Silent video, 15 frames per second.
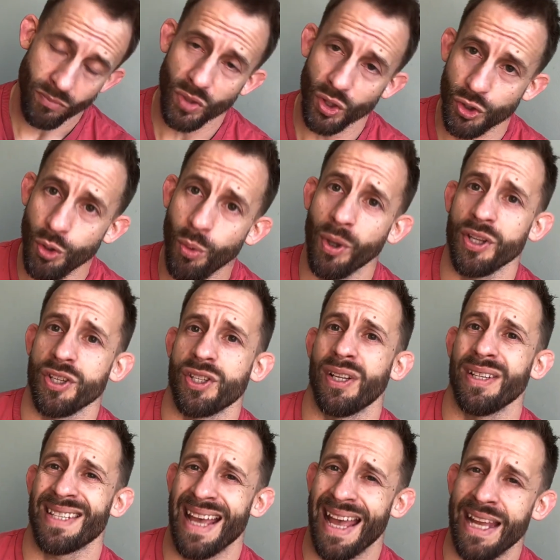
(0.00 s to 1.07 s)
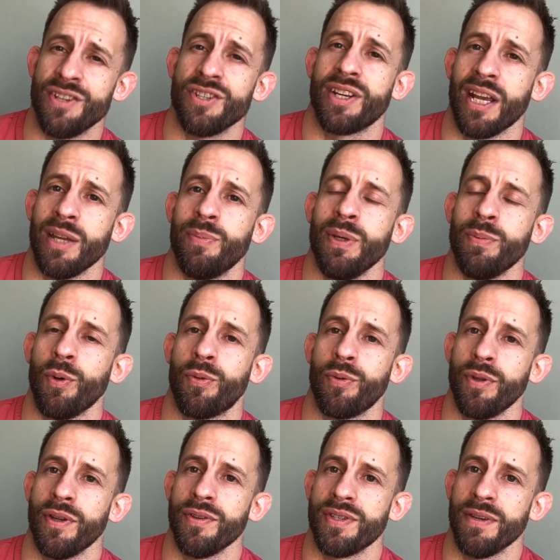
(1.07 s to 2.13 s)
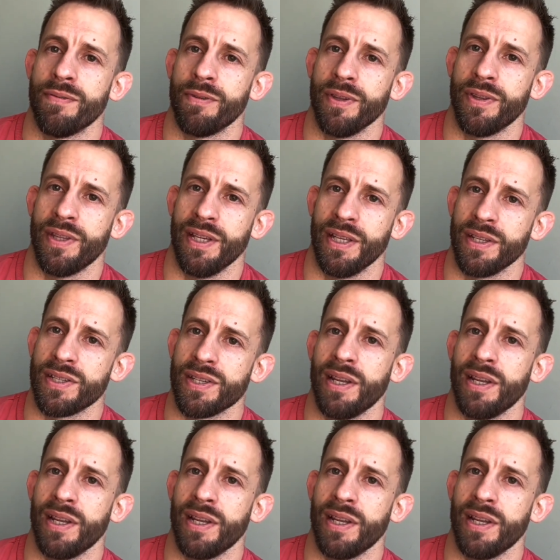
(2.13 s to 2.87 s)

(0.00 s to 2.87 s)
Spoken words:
you want to start to educate people through those different things.